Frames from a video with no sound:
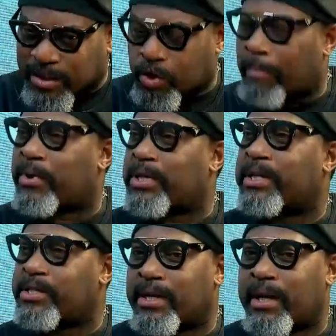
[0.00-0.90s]
top on the
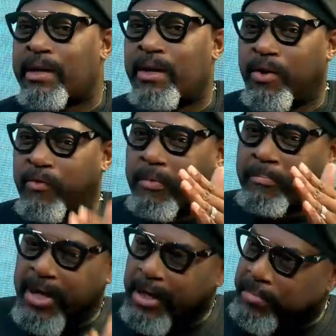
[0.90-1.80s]
agenda of the
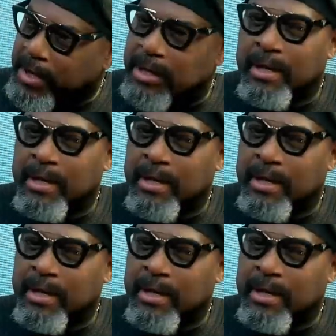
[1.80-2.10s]
PDP